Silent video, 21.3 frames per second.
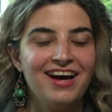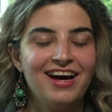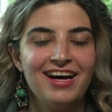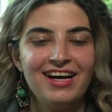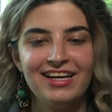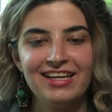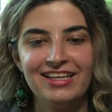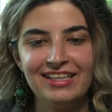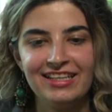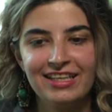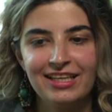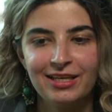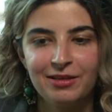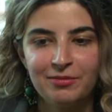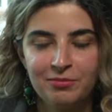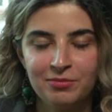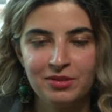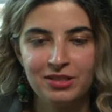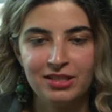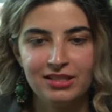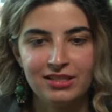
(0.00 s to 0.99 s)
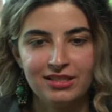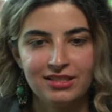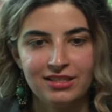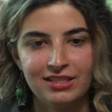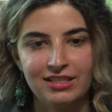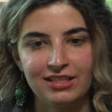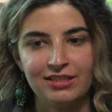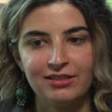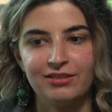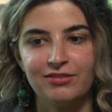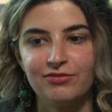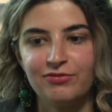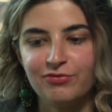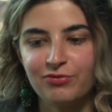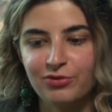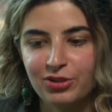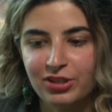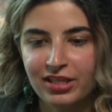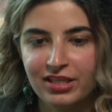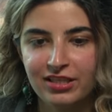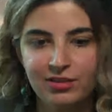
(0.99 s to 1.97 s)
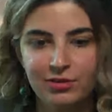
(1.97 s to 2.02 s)
I am uh,
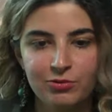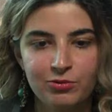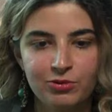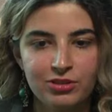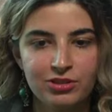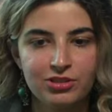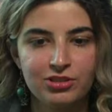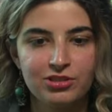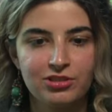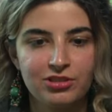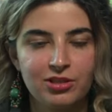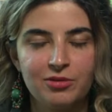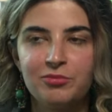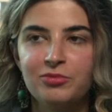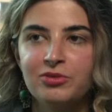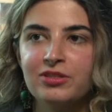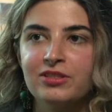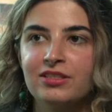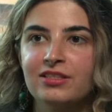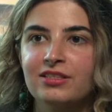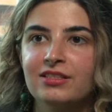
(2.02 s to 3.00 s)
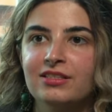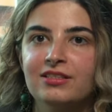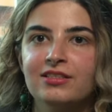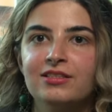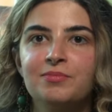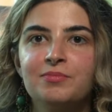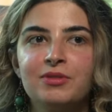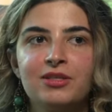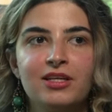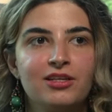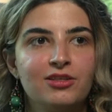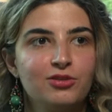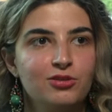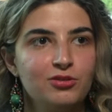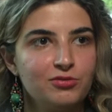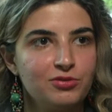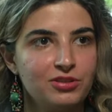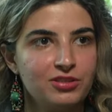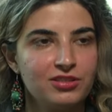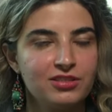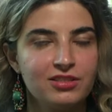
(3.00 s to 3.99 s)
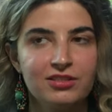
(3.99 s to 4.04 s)
forgetting which number this is, but I know
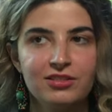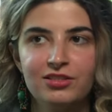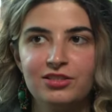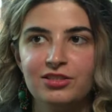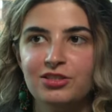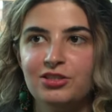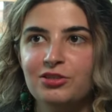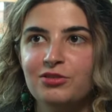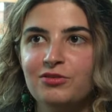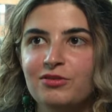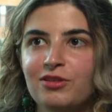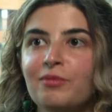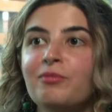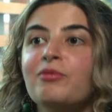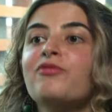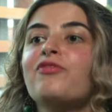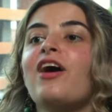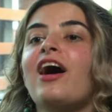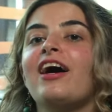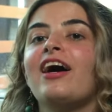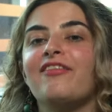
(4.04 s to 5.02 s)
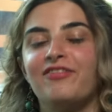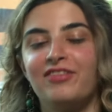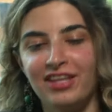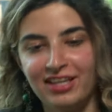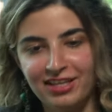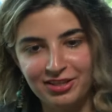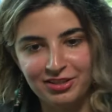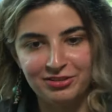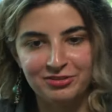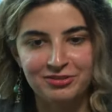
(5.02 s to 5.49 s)
we're continuing. Number five, thank you.